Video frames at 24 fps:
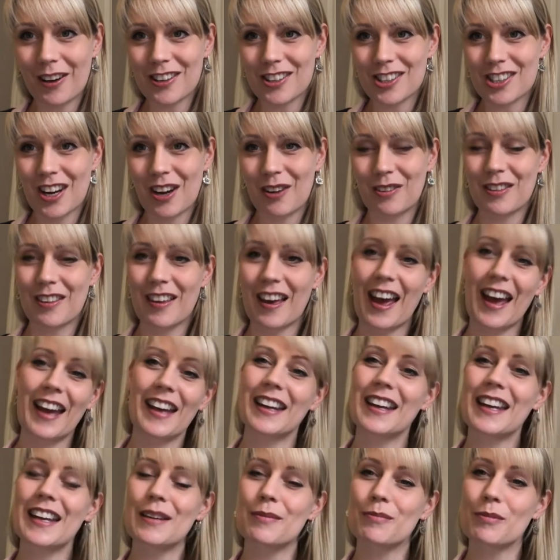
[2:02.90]
shelter and
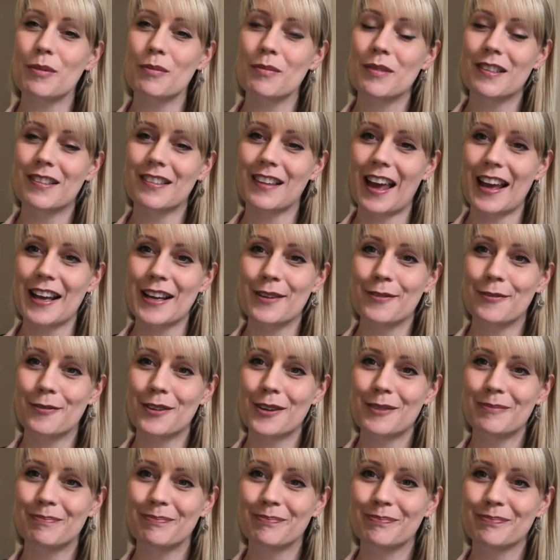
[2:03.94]
keep them safe.
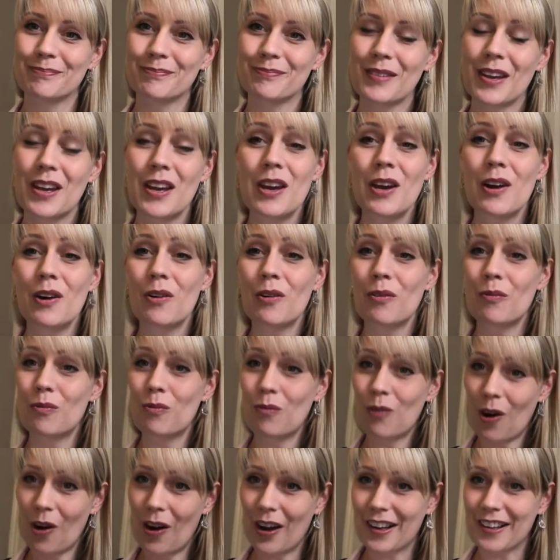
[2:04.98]

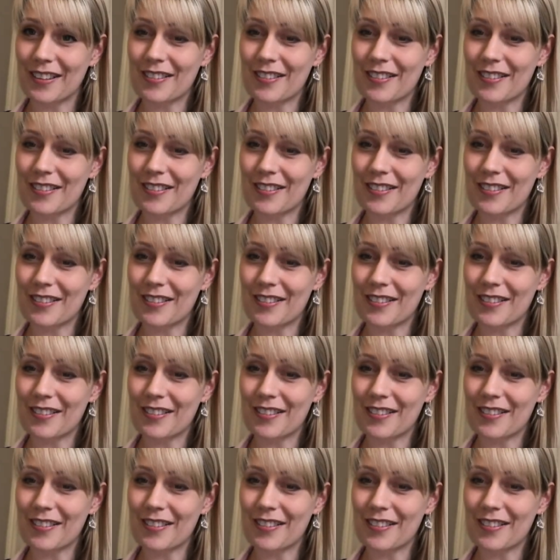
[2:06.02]
Right,